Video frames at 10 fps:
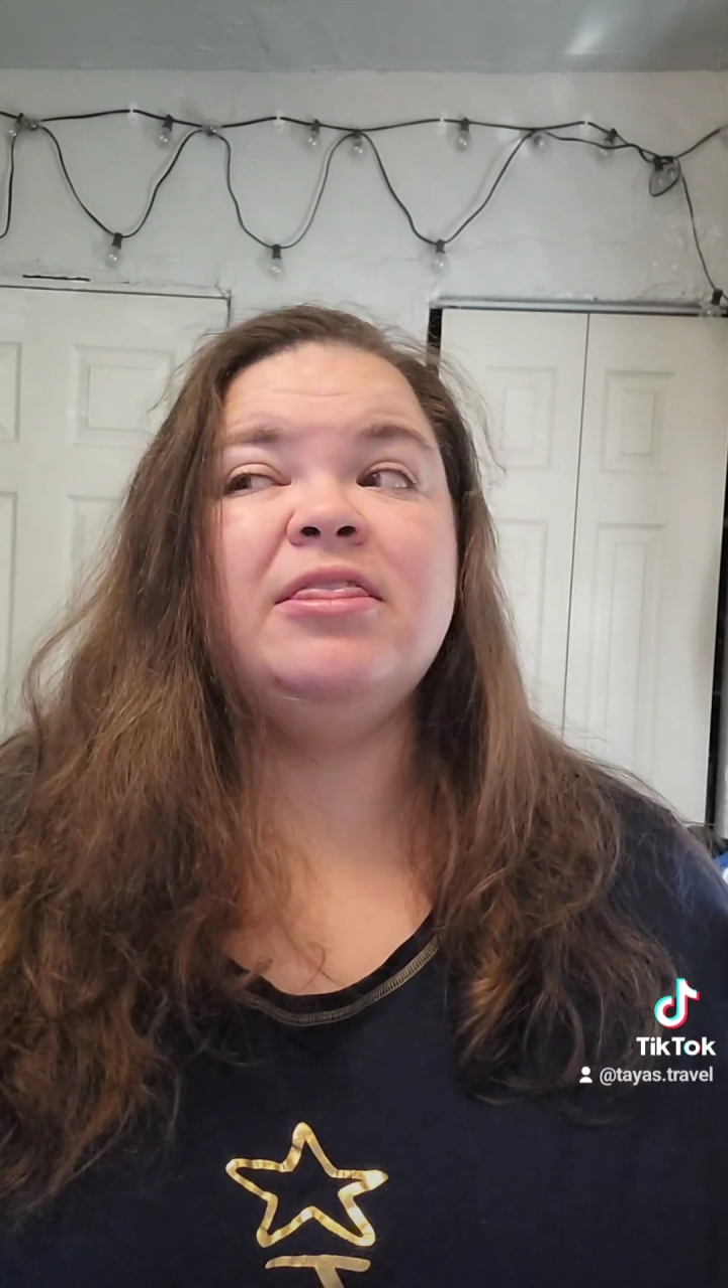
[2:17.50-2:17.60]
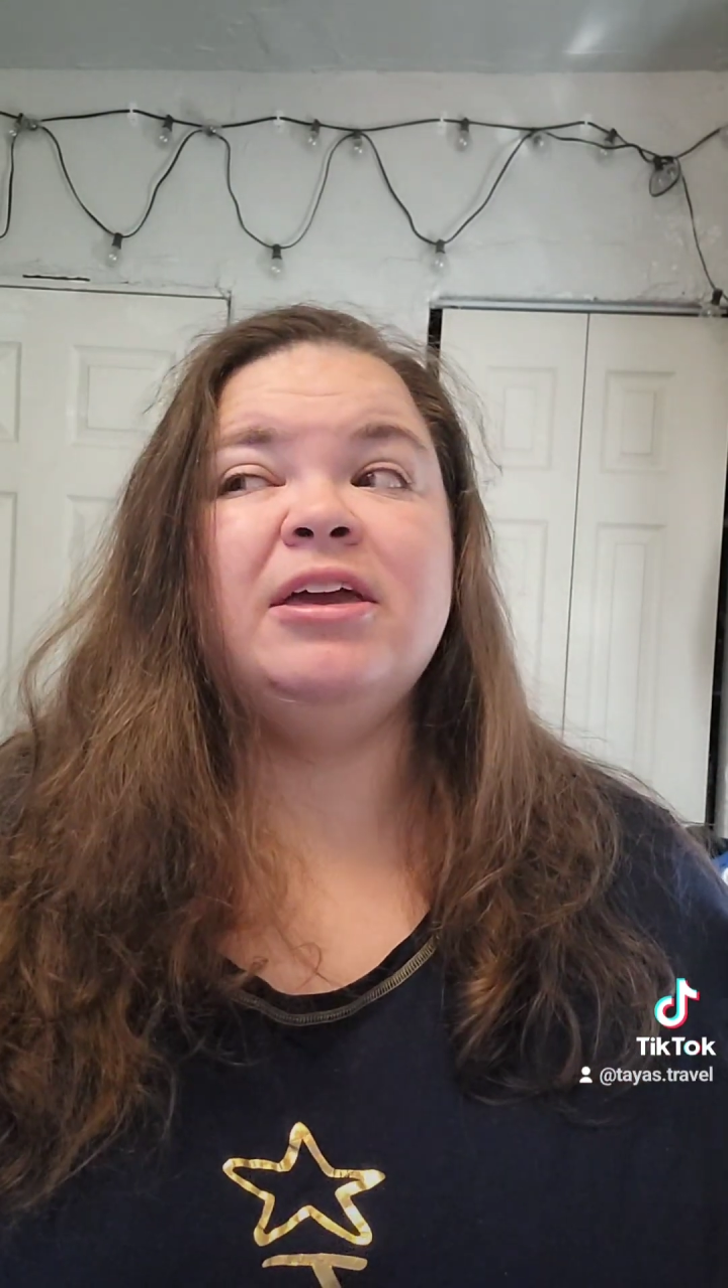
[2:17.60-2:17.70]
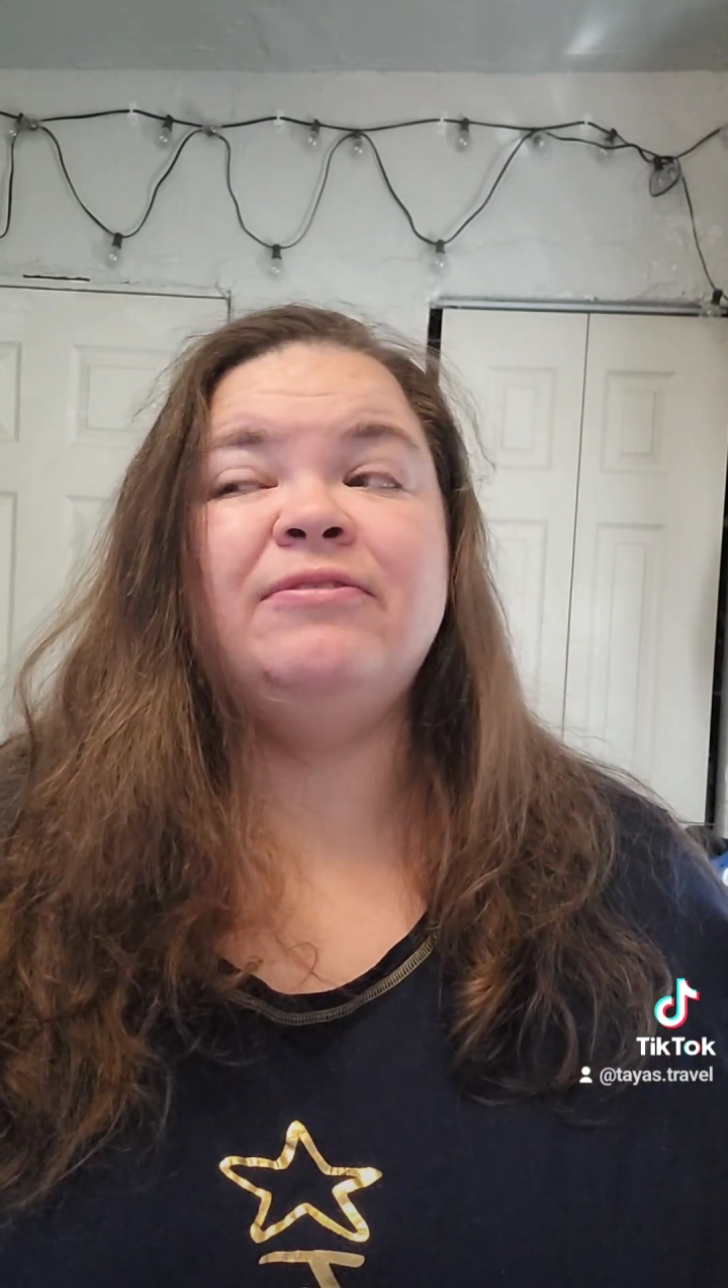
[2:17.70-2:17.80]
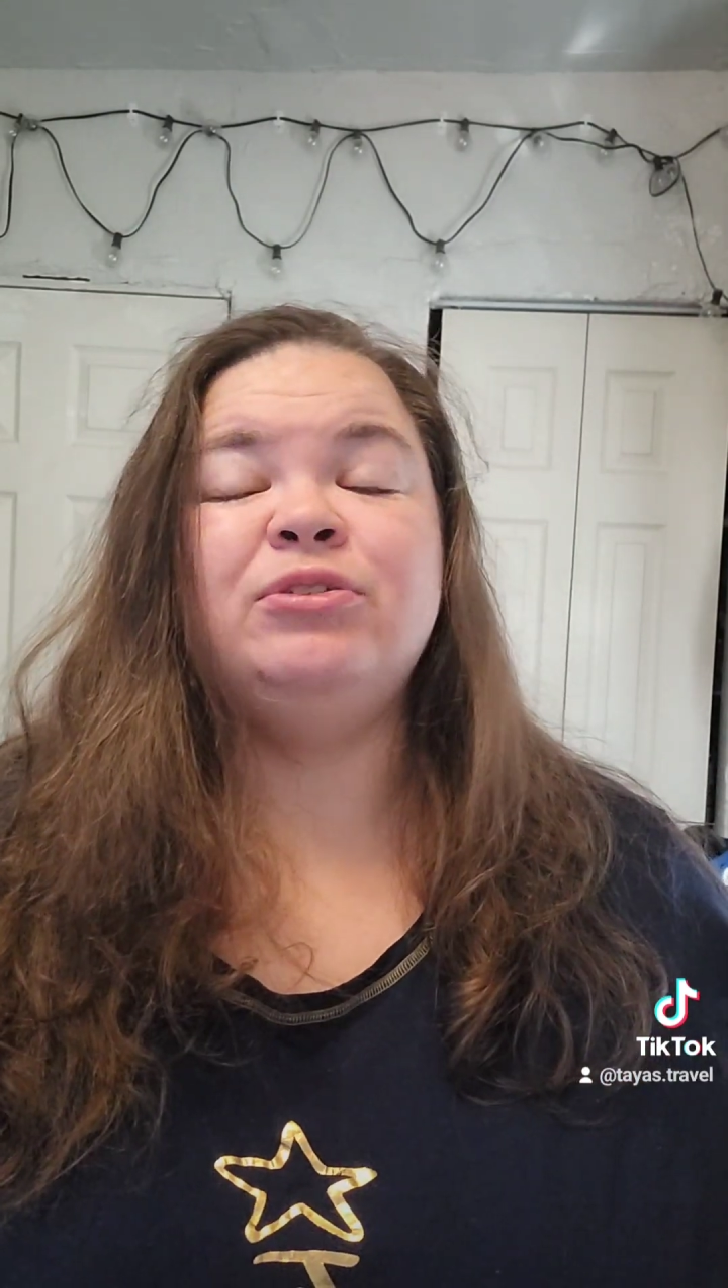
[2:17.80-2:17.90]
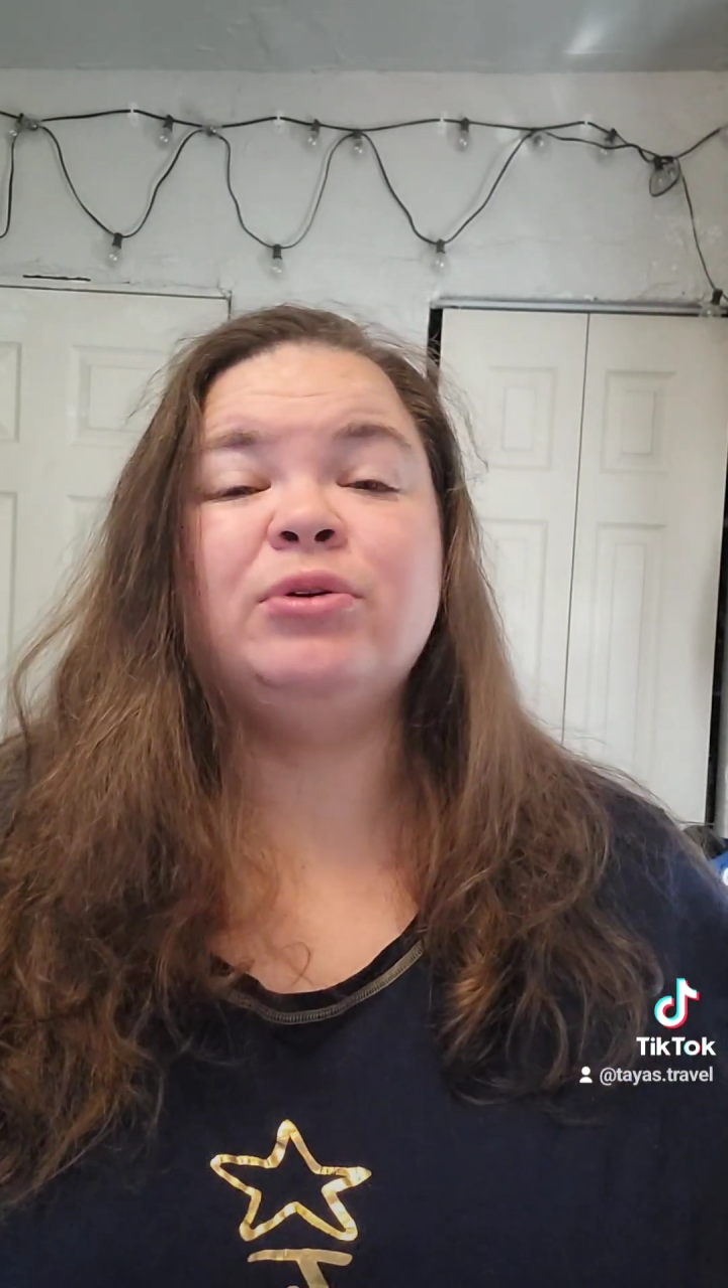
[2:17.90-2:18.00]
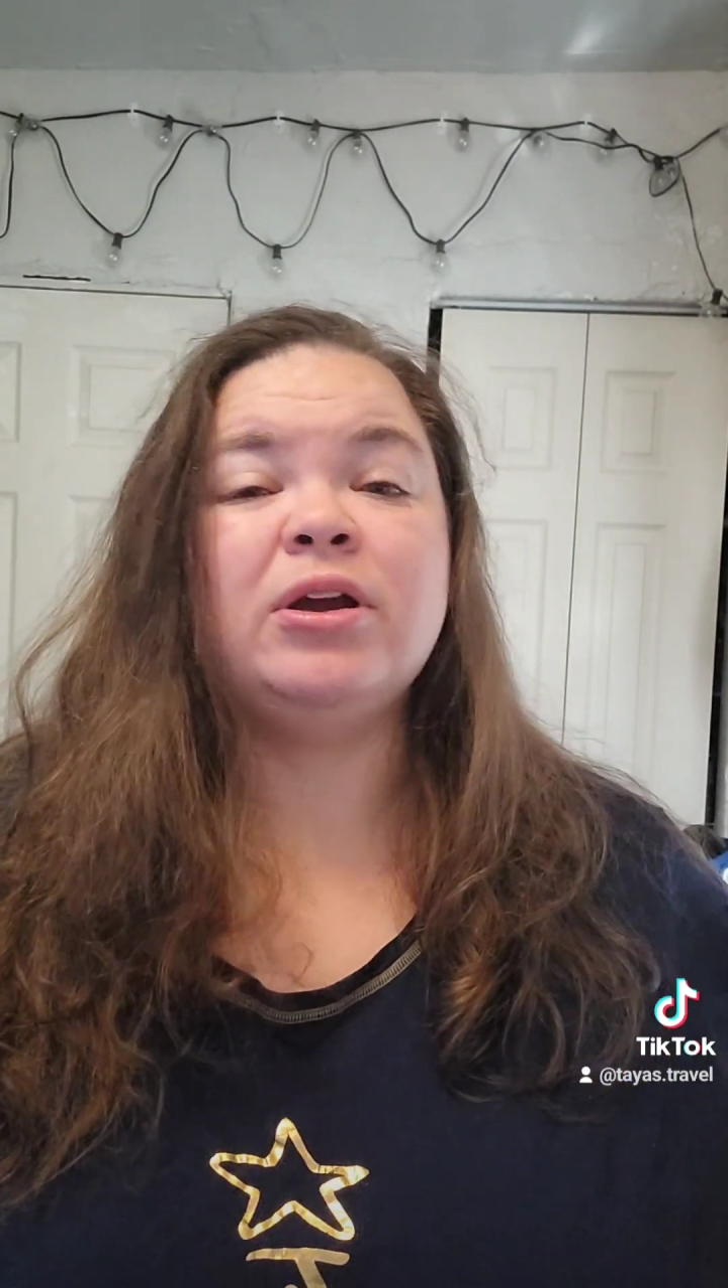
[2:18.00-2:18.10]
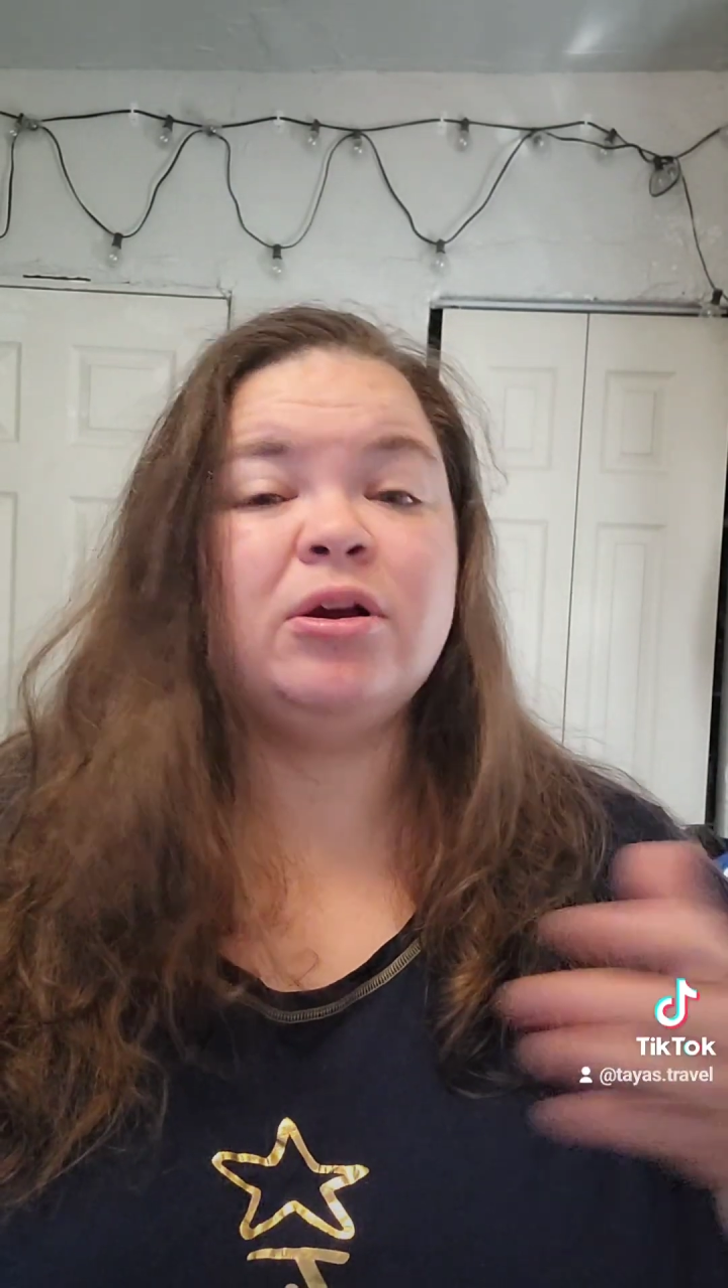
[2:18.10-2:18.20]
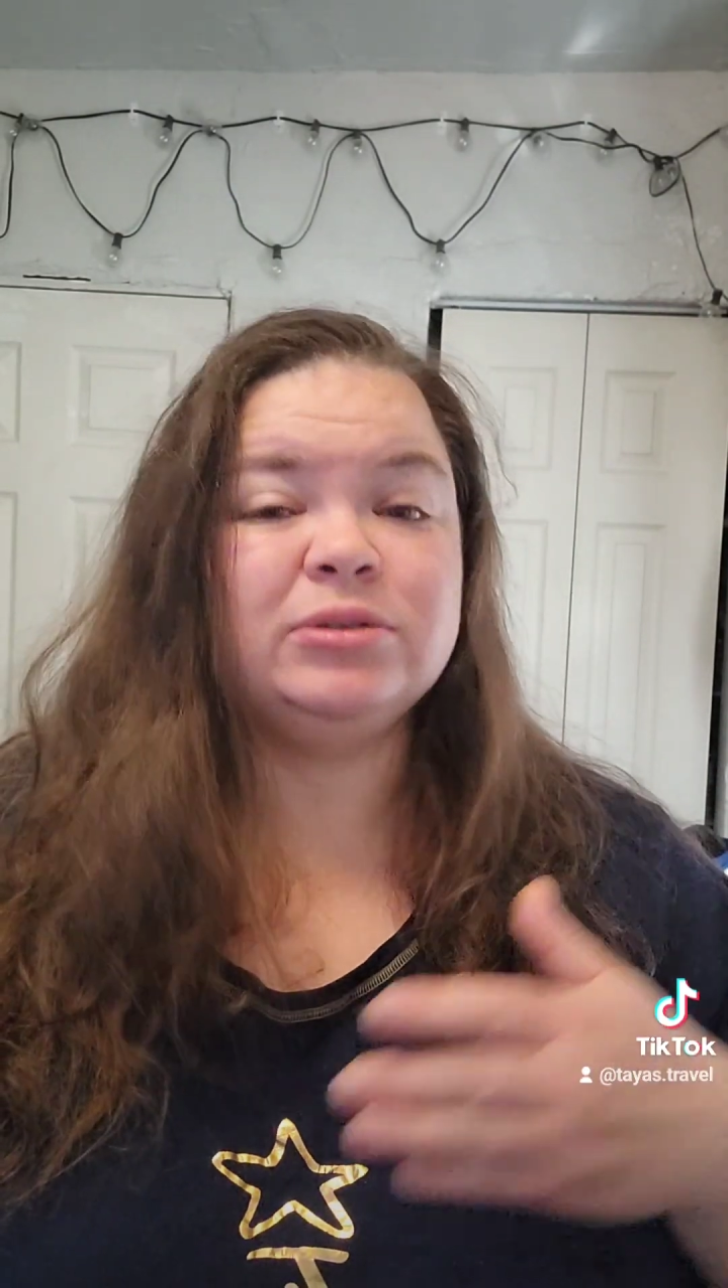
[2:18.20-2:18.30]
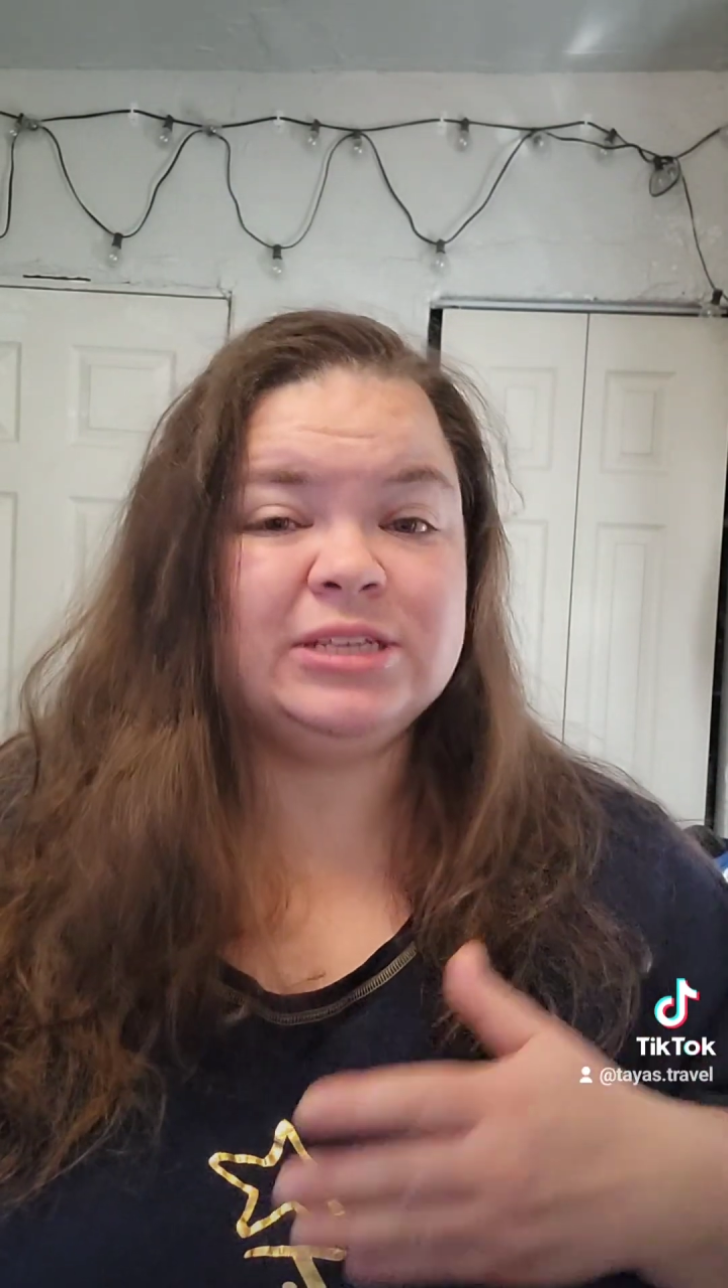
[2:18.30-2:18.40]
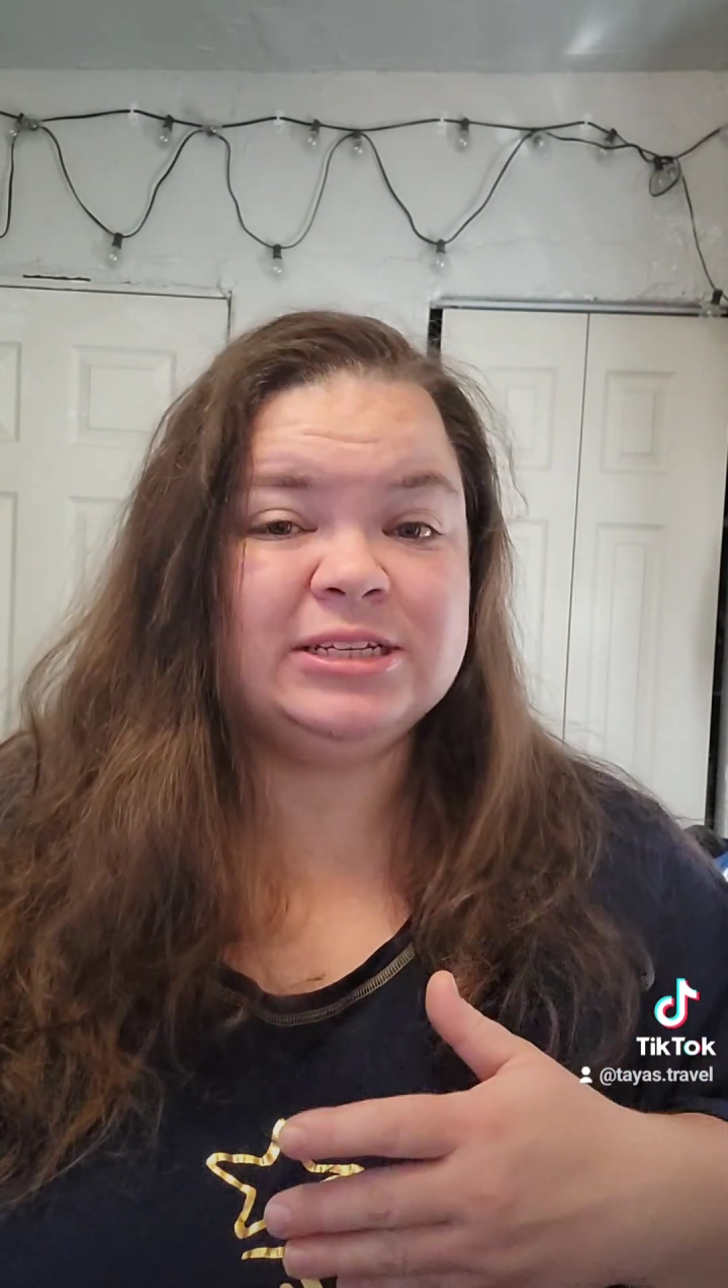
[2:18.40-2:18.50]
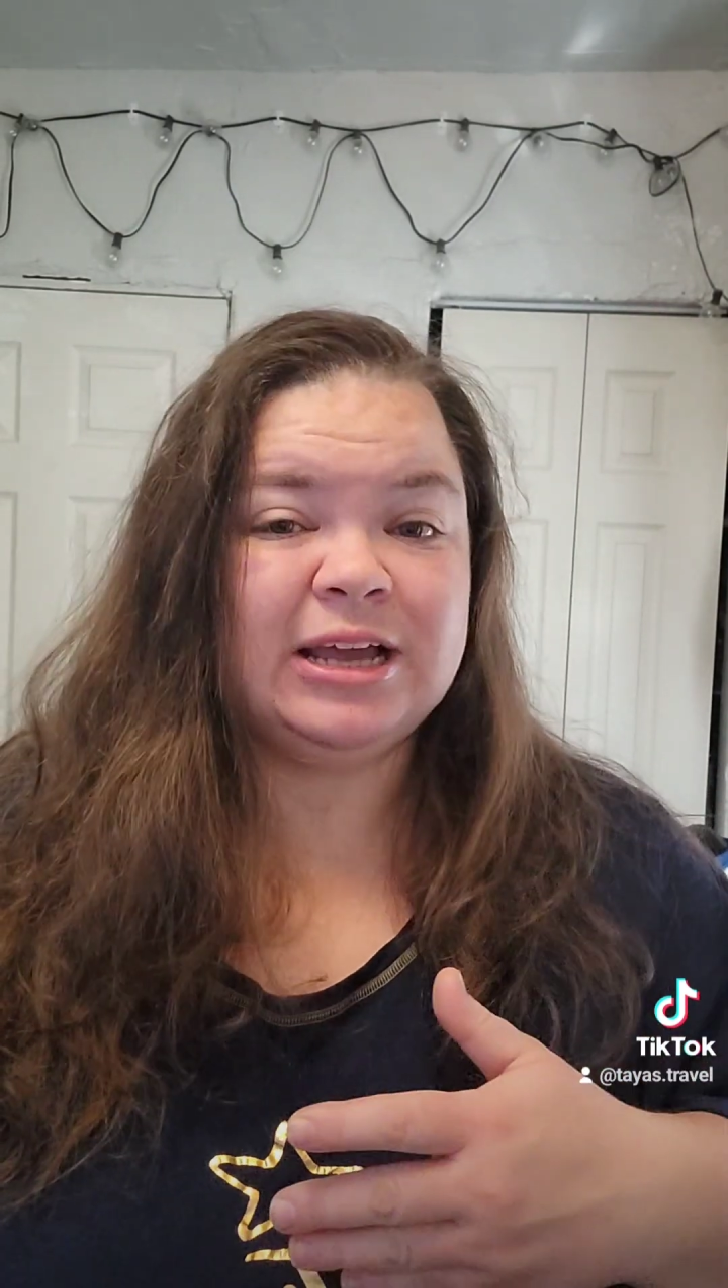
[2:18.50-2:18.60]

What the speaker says: If you can go sit